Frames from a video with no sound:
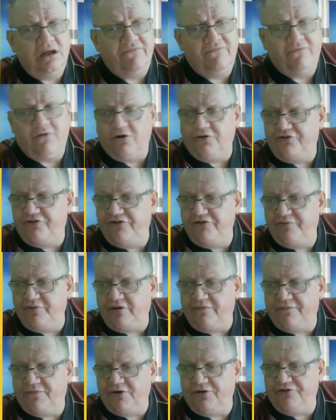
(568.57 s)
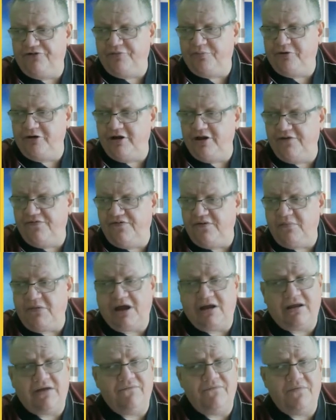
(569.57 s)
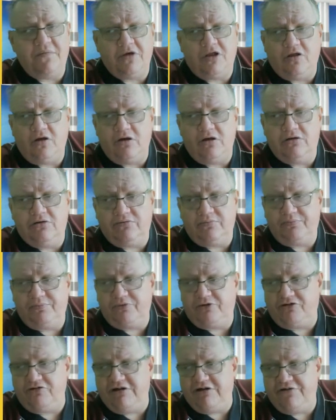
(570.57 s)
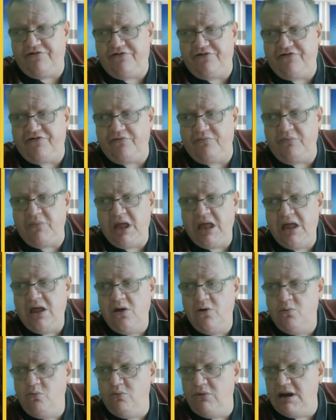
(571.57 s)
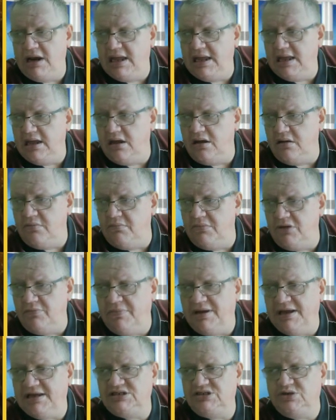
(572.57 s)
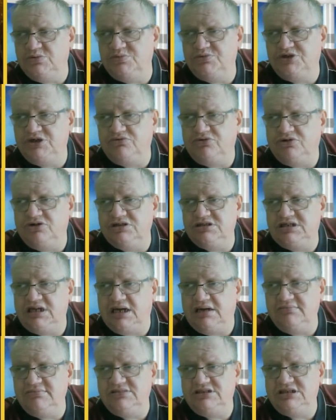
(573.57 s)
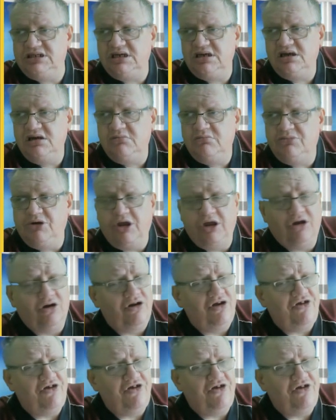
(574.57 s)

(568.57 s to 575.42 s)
I've got to praise him. I give him a lot of criticism when he makes subs at run times, but he